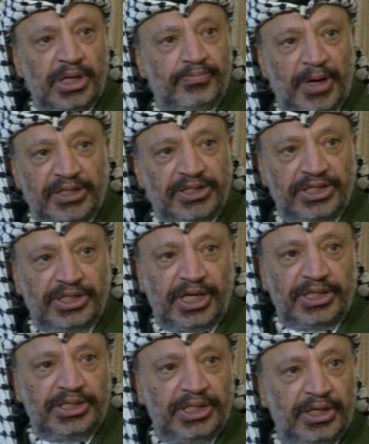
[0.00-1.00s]

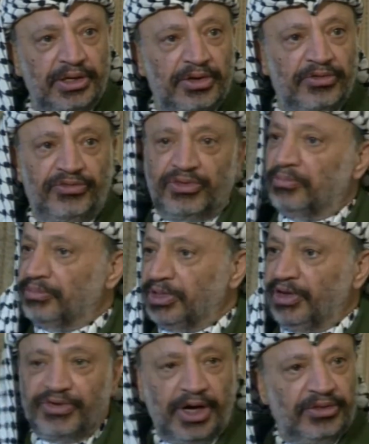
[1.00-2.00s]
passengers from
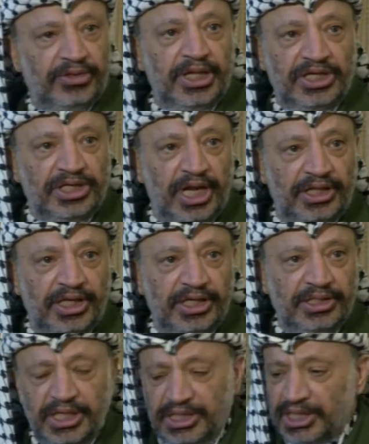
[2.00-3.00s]
different
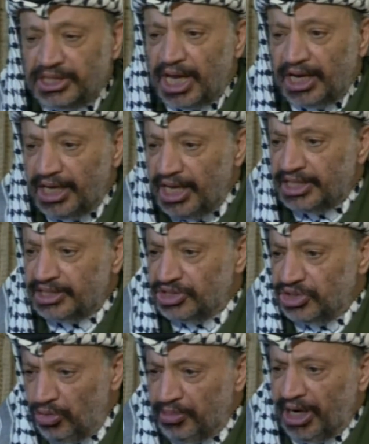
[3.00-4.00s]
nationalities. It is against the
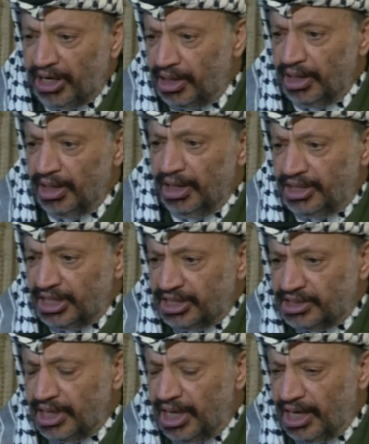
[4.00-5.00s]
human. It
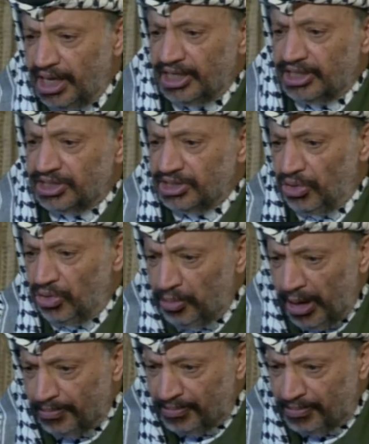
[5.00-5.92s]
is against the human